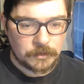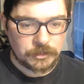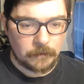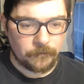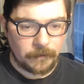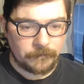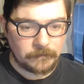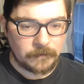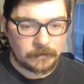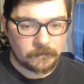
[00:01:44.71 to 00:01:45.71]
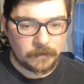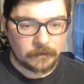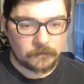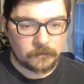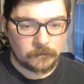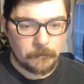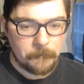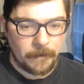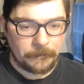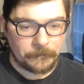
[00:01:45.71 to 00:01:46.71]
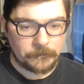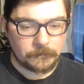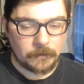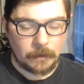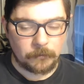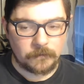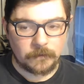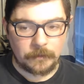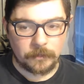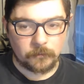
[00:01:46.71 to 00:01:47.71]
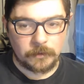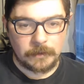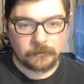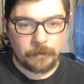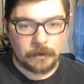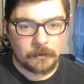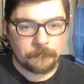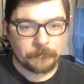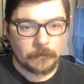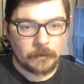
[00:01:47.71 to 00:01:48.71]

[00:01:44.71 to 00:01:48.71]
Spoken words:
Shelf life, they say, is 6 months. I would say 3 is better.